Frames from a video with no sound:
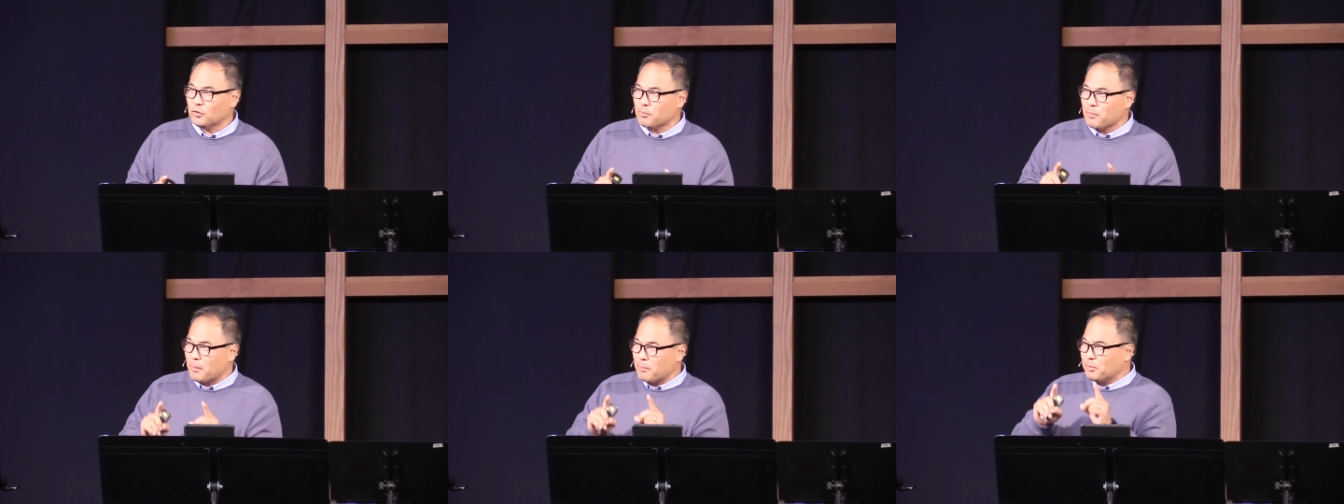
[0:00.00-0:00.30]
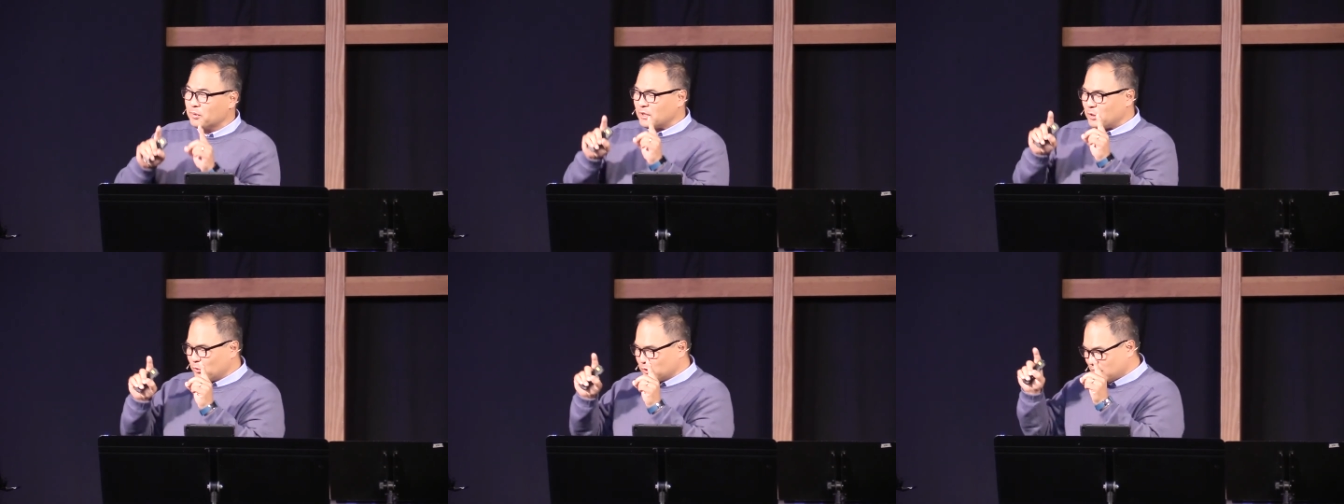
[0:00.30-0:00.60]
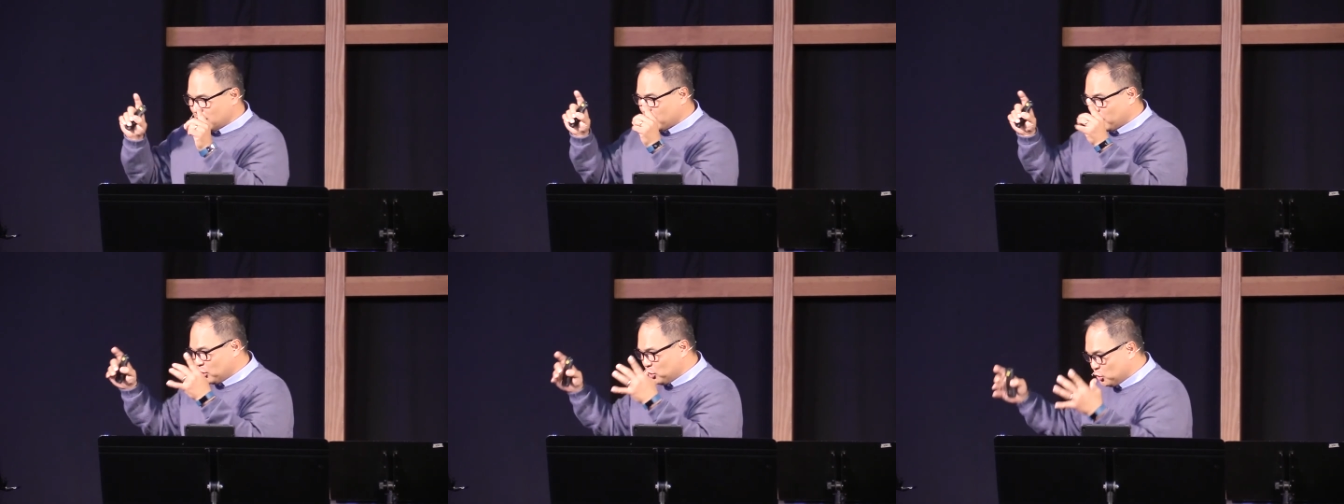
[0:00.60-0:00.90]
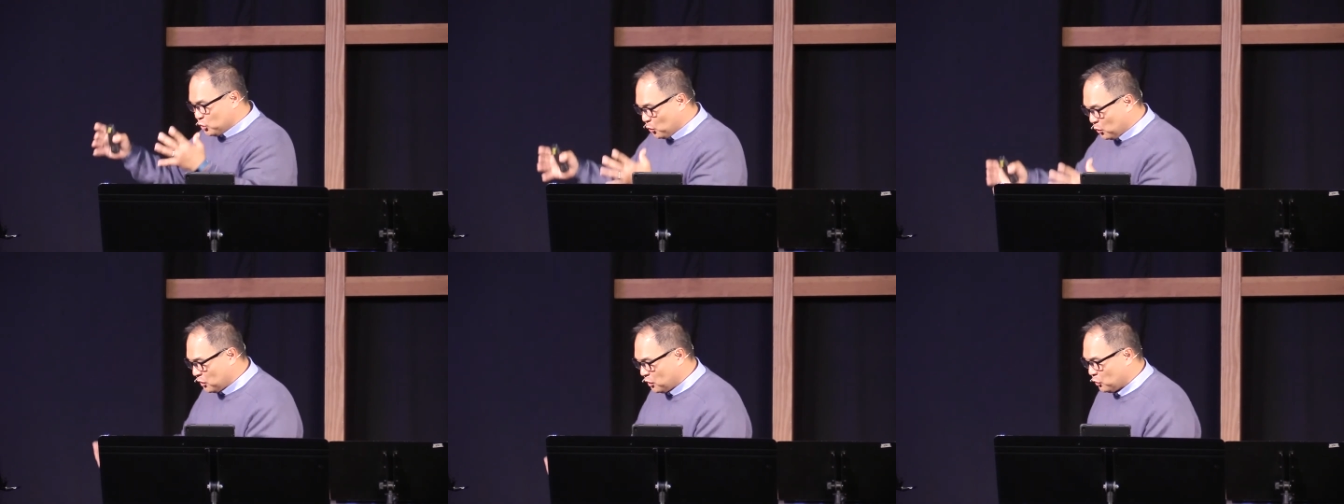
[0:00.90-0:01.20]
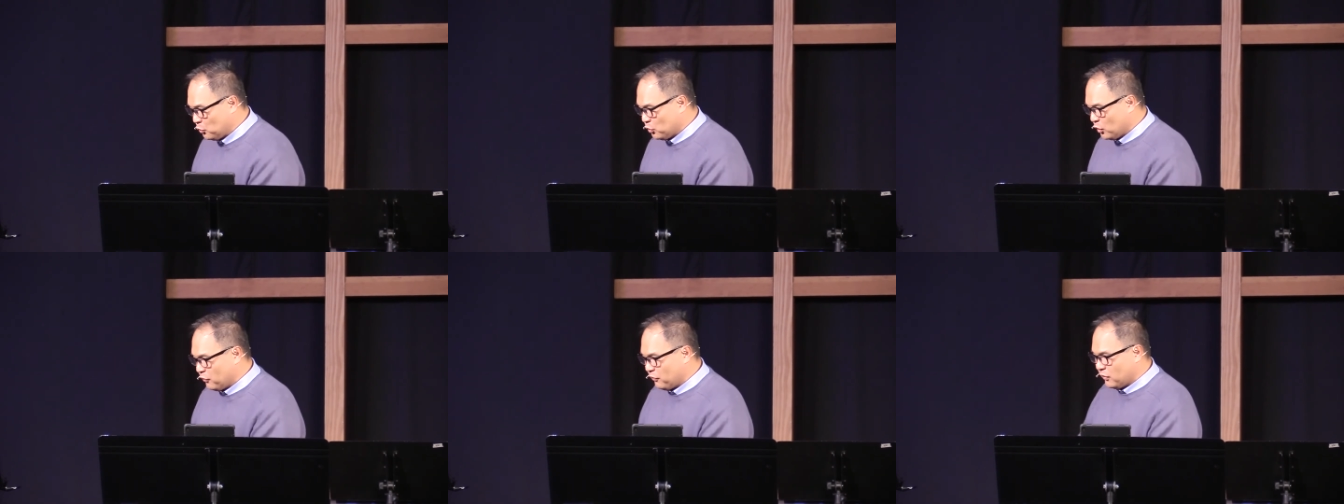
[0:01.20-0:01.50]
Remember, he was at the
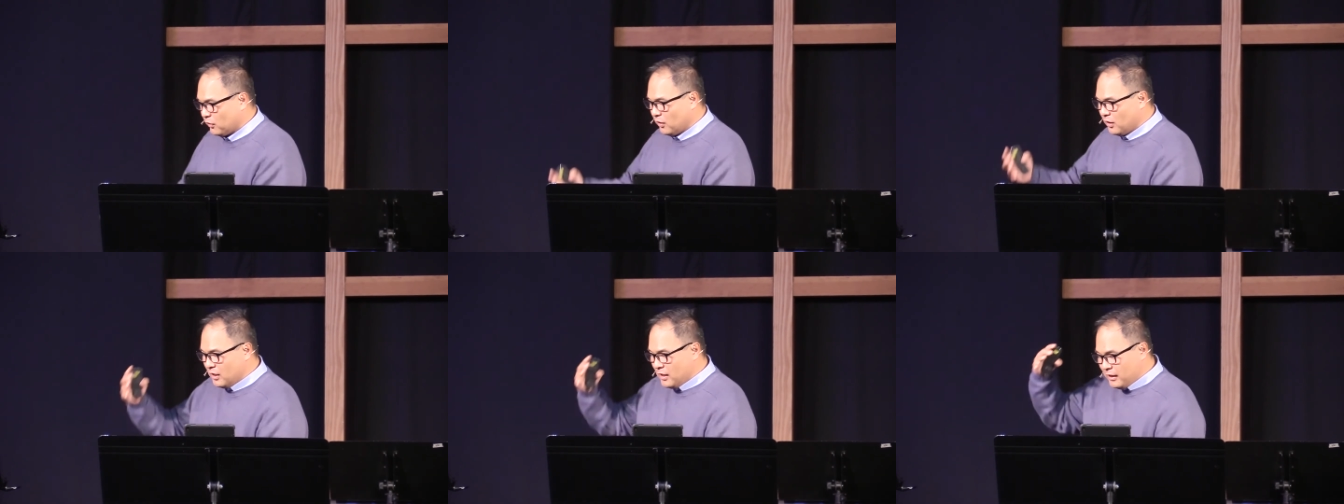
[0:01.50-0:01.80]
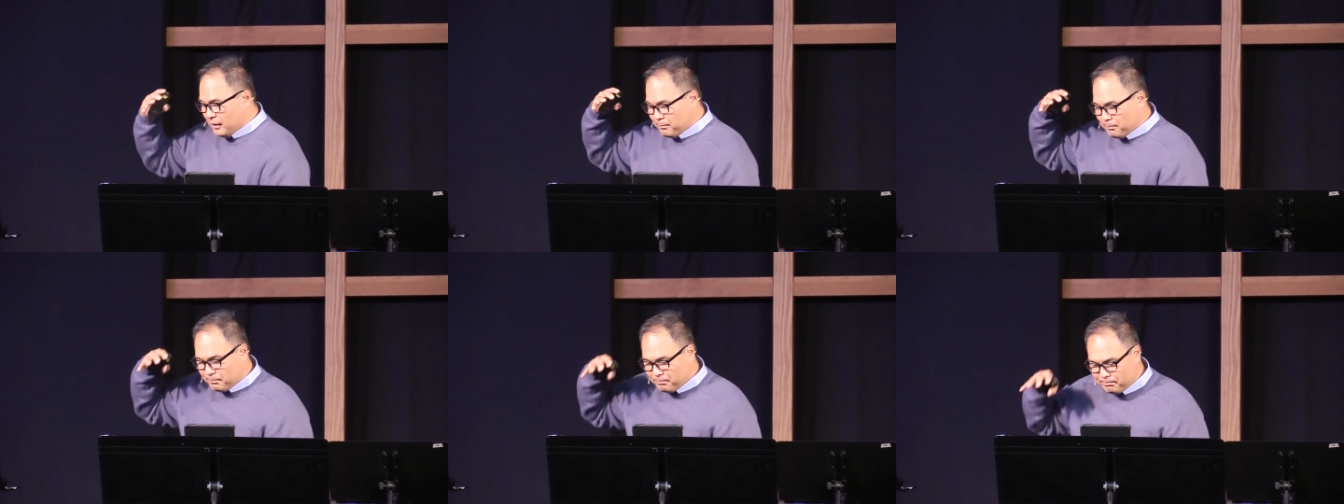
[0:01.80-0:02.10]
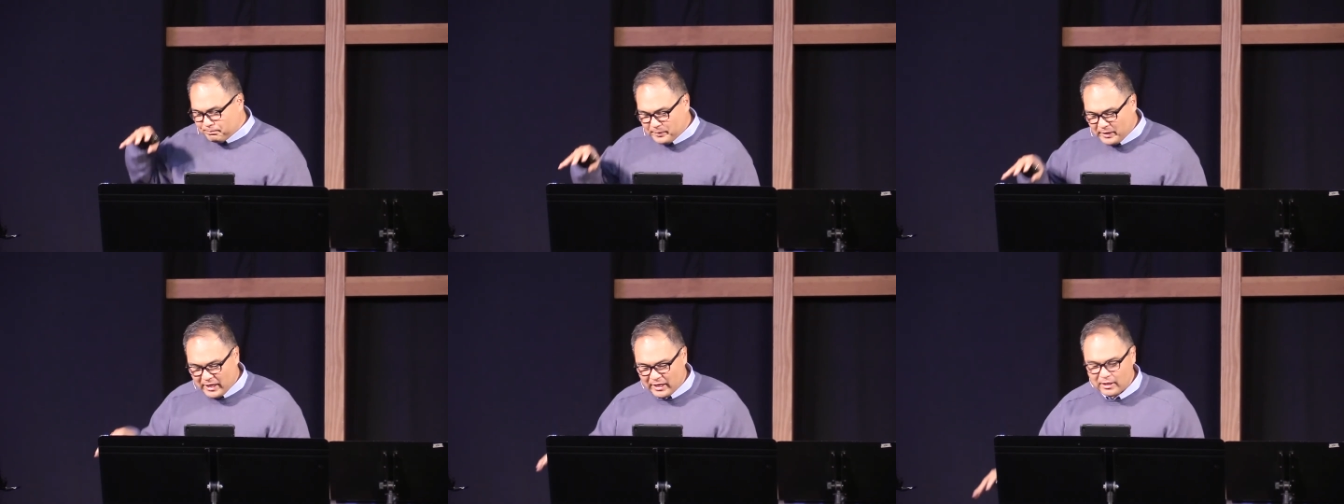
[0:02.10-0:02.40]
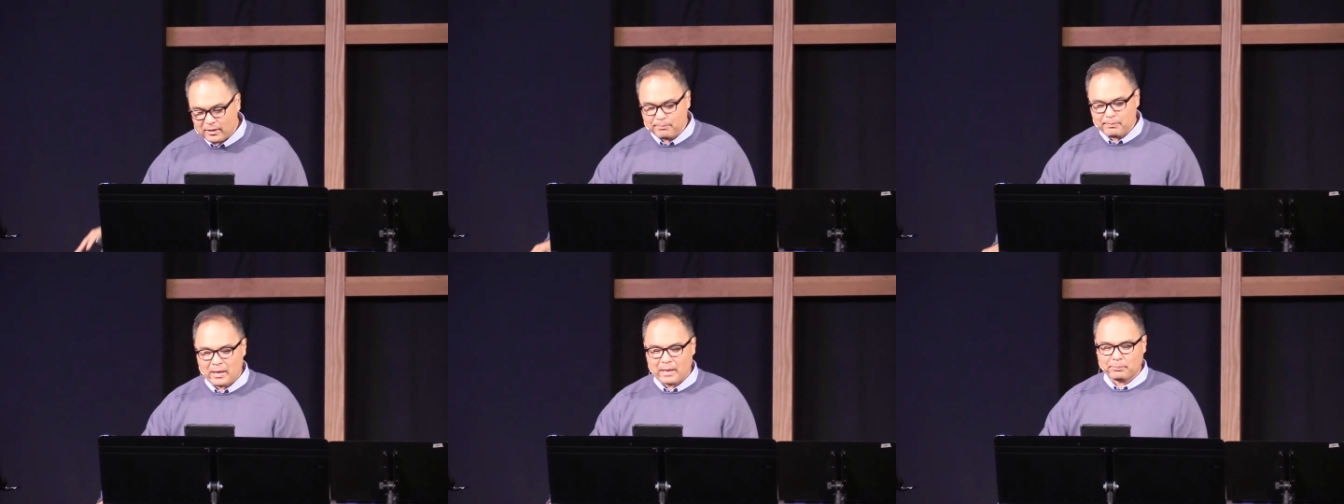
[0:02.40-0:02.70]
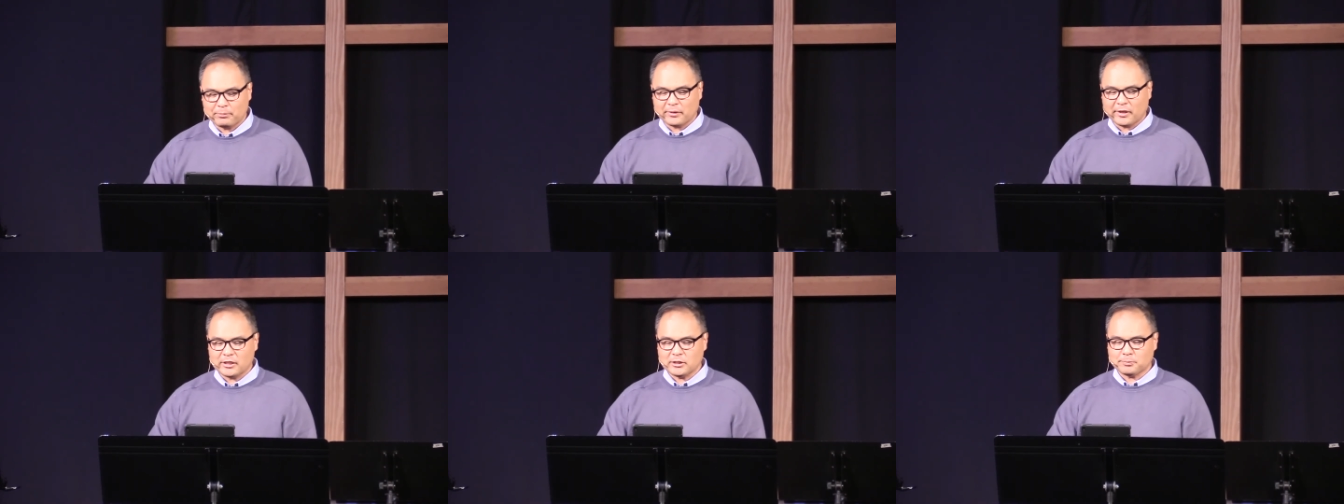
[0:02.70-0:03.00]
Jordan River getting
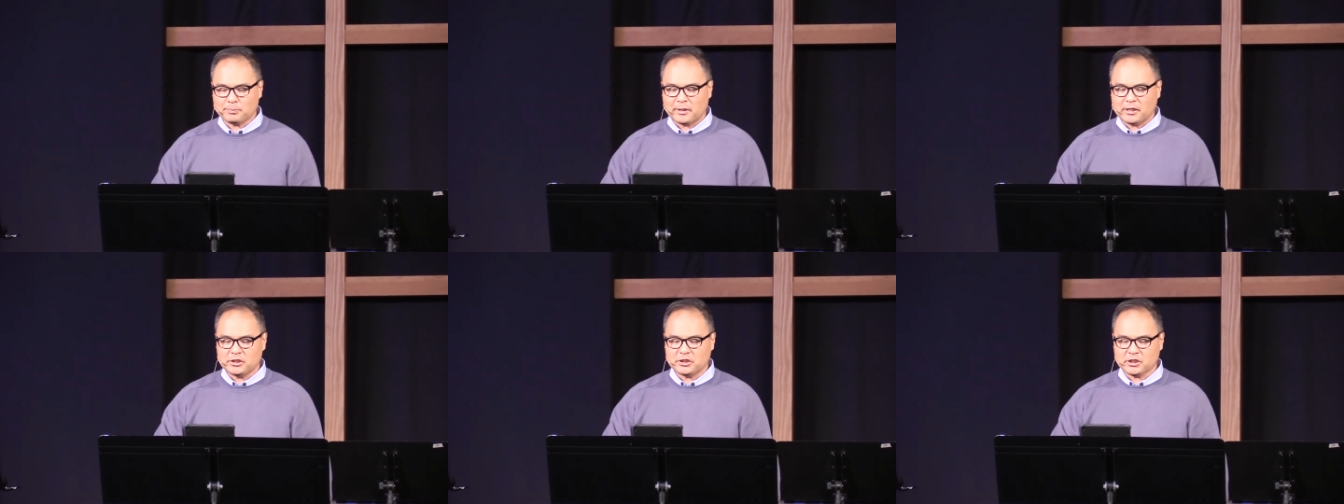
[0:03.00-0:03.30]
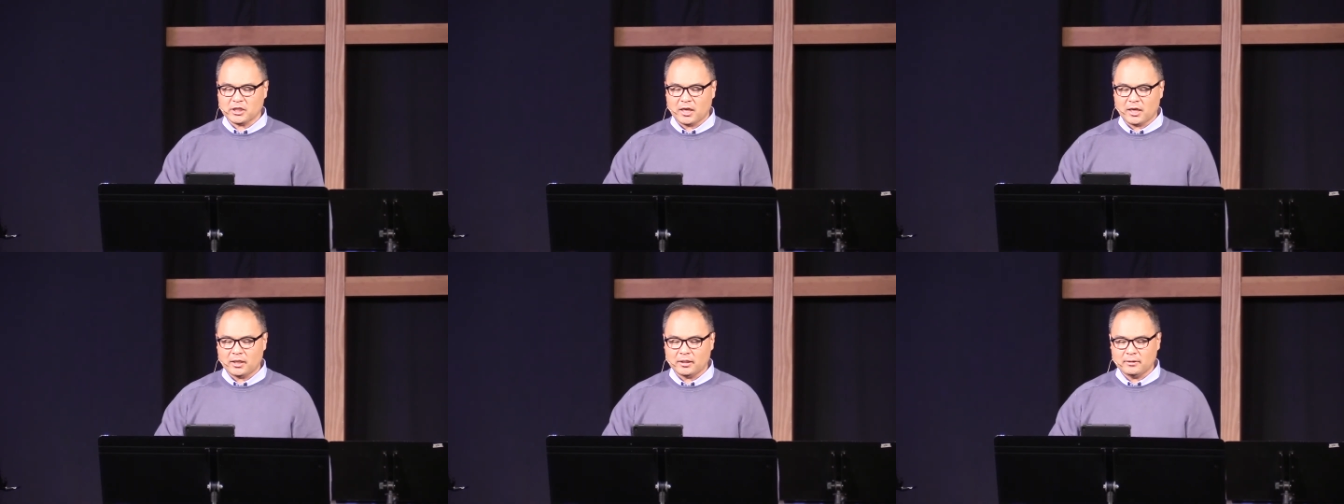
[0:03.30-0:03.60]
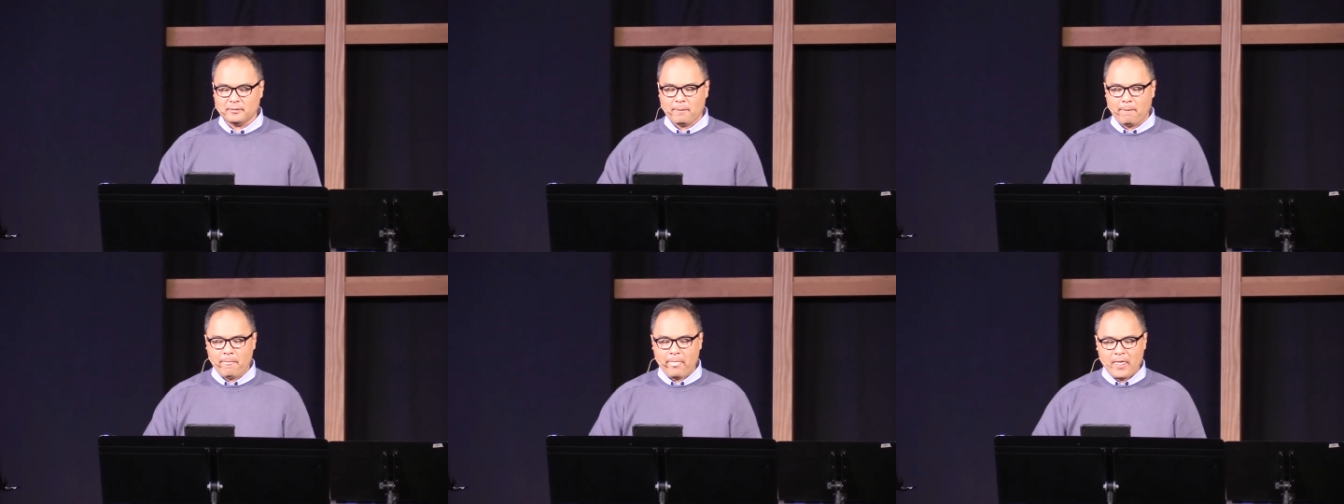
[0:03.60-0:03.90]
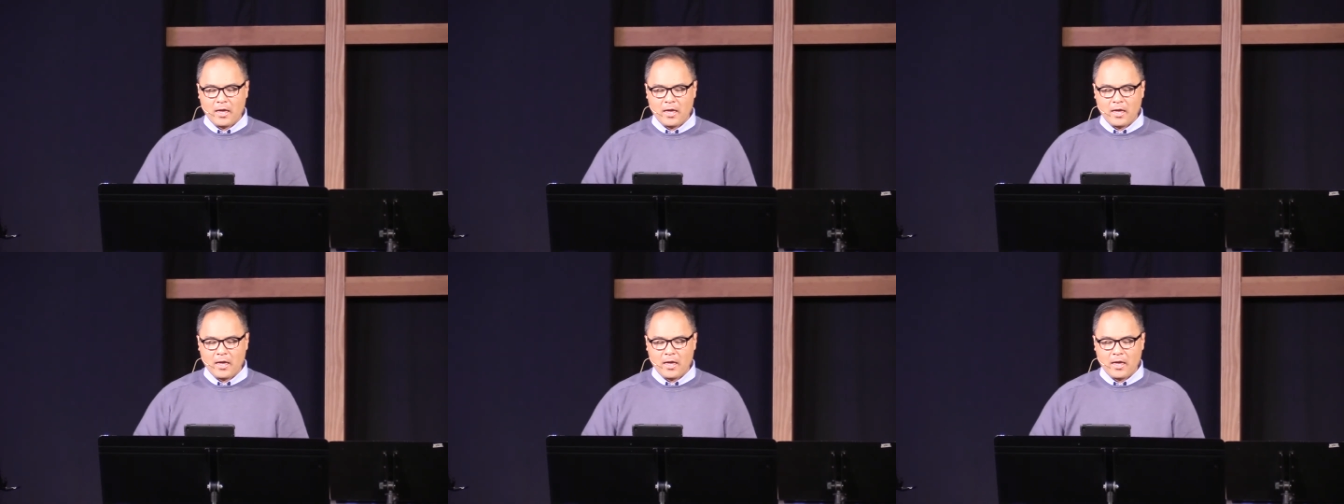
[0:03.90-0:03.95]
baptized by John,